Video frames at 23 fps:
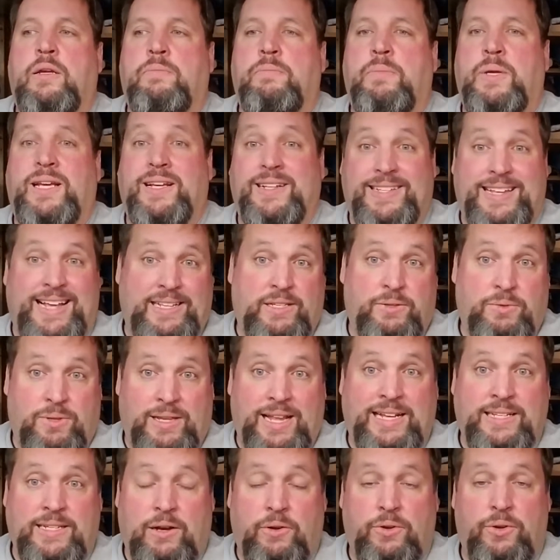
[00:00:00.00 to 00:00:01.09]
because
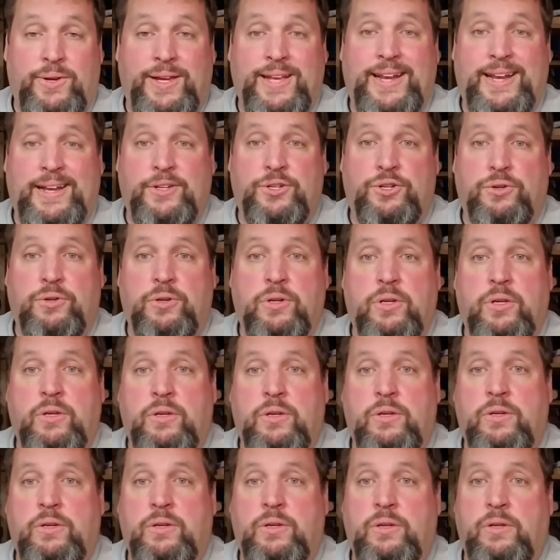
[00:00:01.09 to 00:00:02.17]
that's how you get injured.
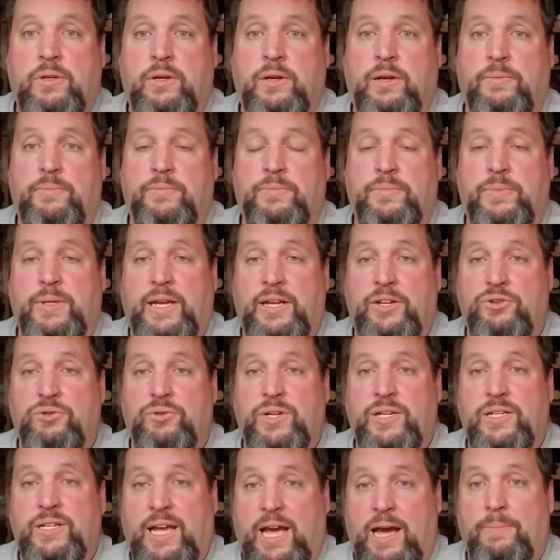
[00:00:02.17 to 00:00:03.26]

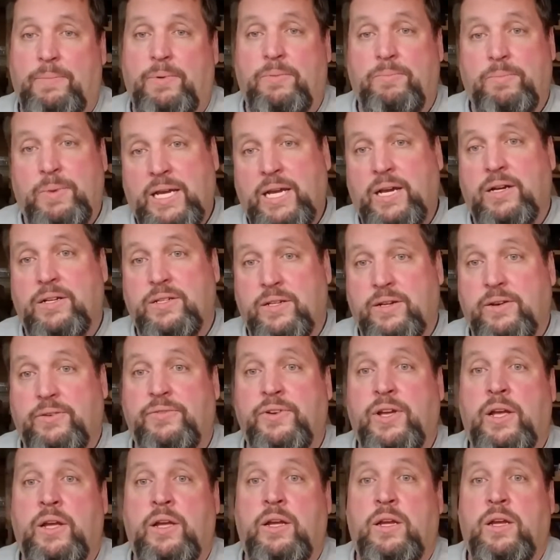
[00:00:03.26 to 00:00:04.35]
Injuries happen because of
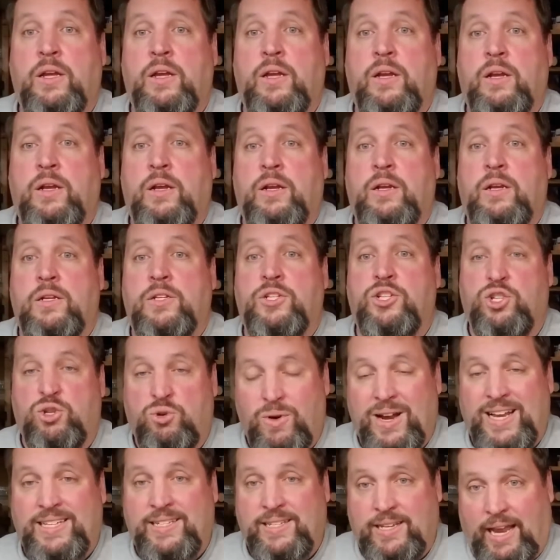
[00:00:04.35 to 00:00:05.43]

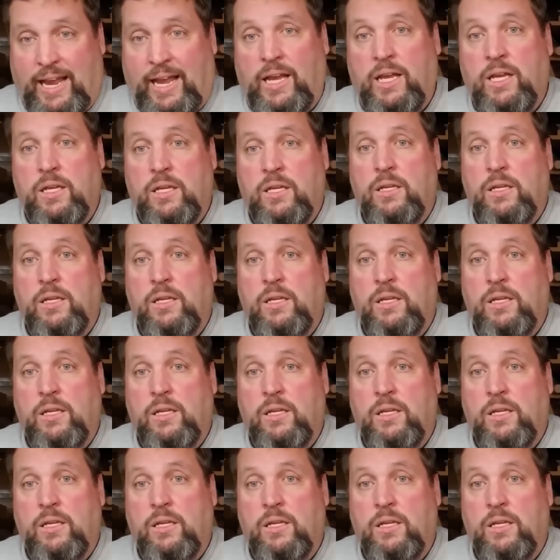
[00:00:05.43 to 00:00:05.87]
stressing